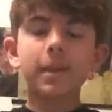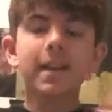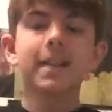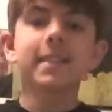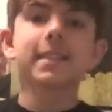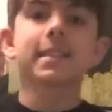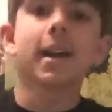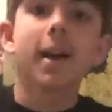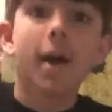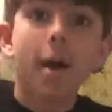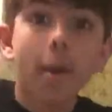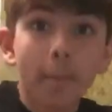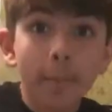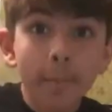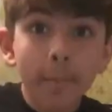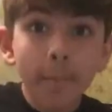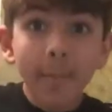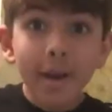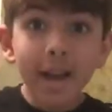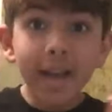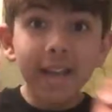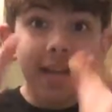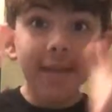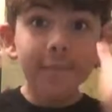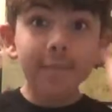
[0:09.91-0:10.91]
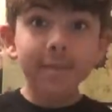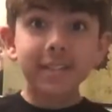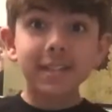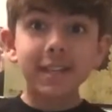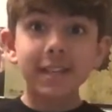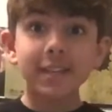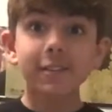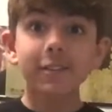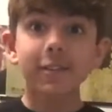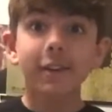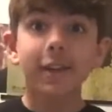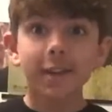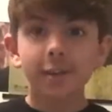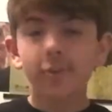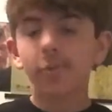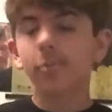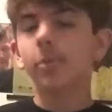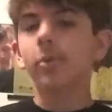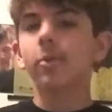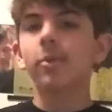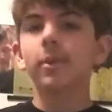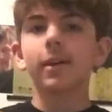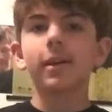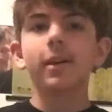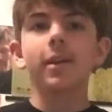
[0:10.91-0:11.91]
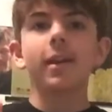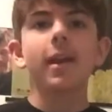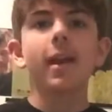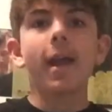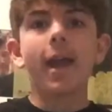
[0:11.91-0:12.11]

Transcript: guys, my name is Daniel Haidermota,